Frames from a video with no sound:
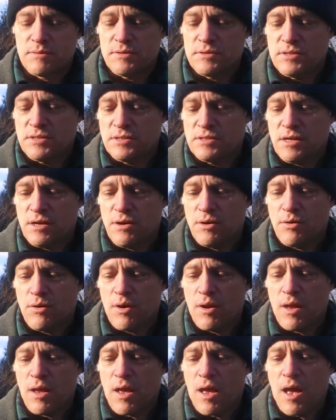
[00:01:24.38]
So
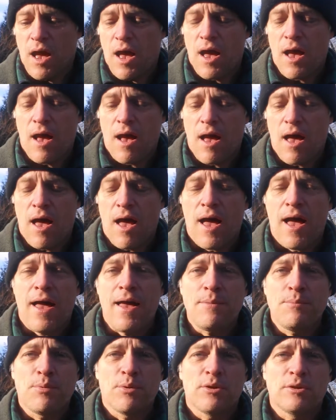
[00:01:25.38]

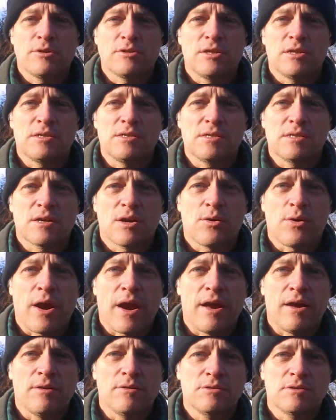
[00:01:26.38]
I purchased
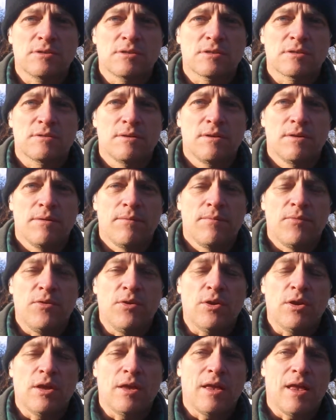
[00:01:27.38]
crowns.
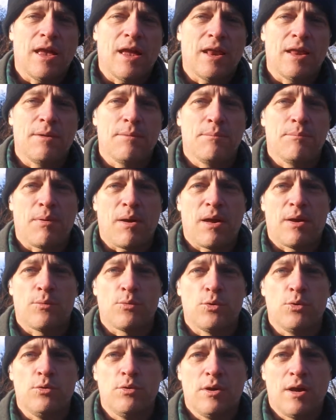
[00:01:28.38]
You can get it by
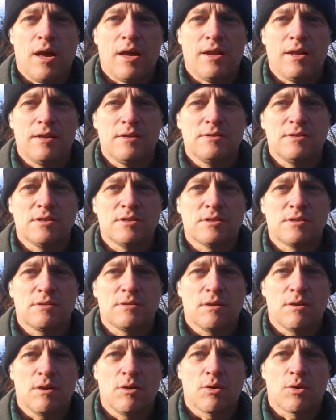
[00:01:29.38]
root cuttings,
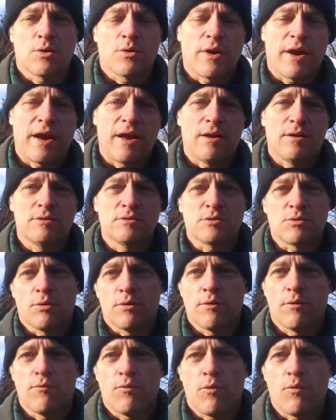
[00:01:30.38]
crowns,
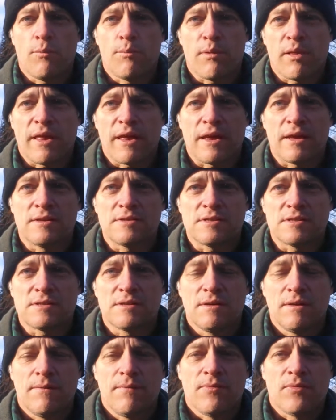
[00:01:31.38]
or full
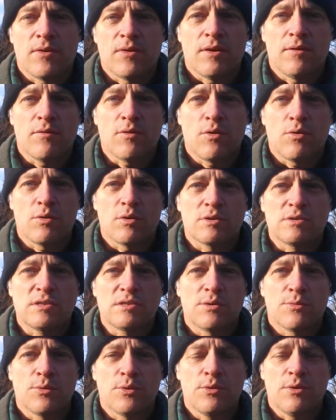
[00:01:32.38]
plants. Of course,
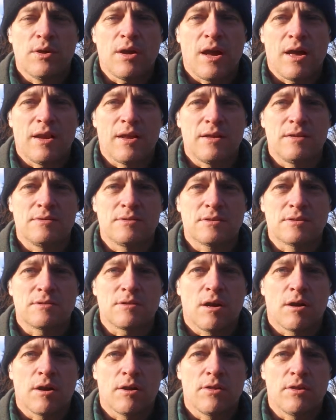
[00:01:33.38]
the root
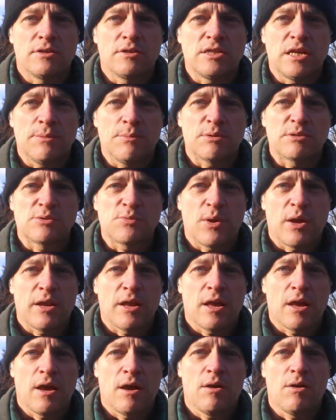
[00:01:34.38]
cuttings are the cheapest way
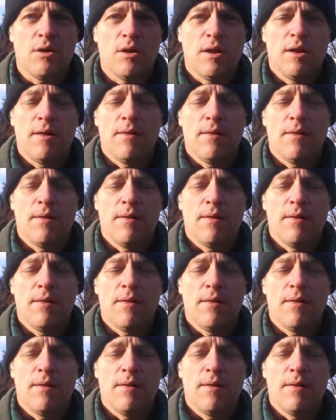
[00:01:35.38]
to go.